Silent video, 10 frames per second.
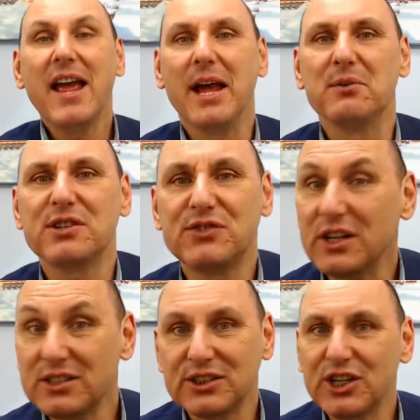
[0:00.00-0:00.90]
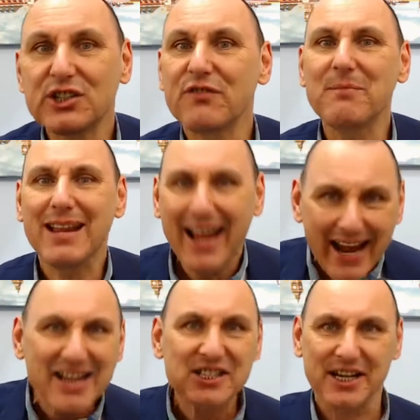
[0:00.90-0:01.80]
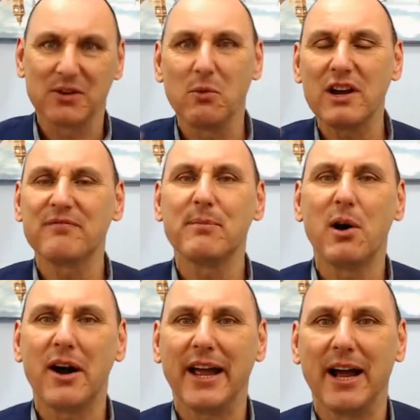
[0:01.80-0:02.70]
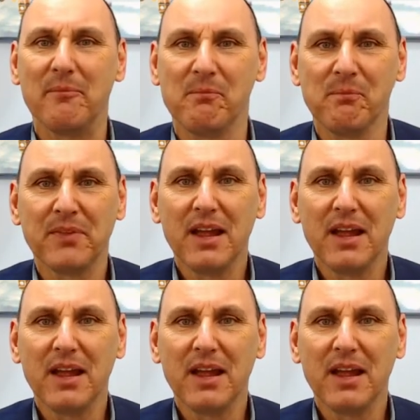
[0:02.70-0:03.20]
It was just of me eating one of my